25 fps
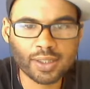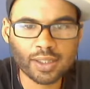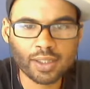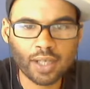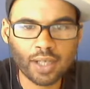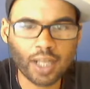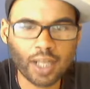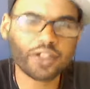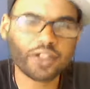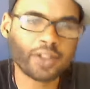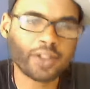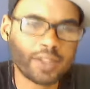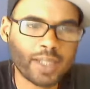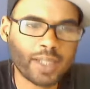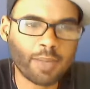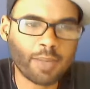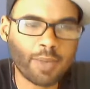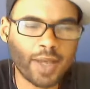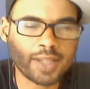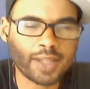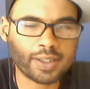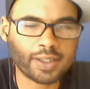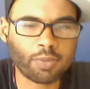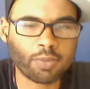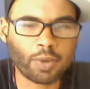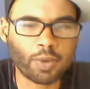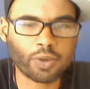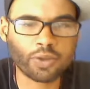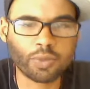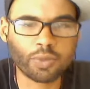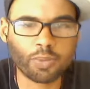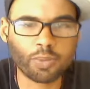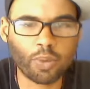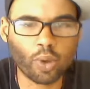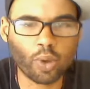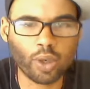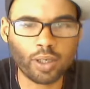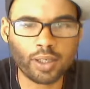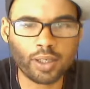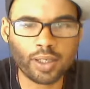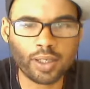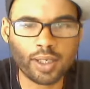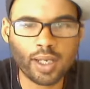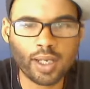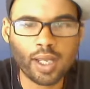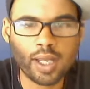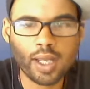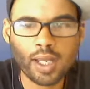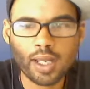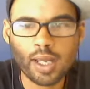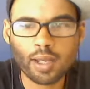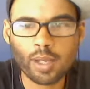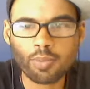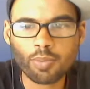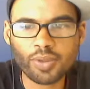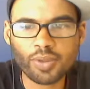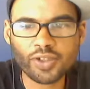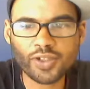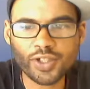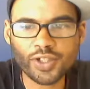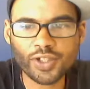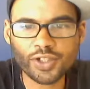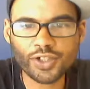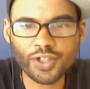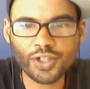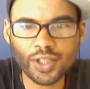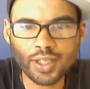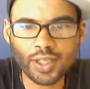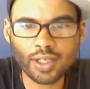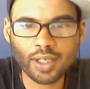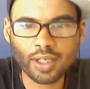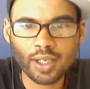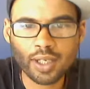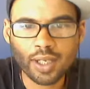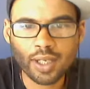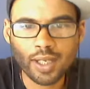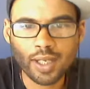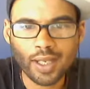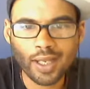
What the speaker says: I shouldn't say best, the most important position,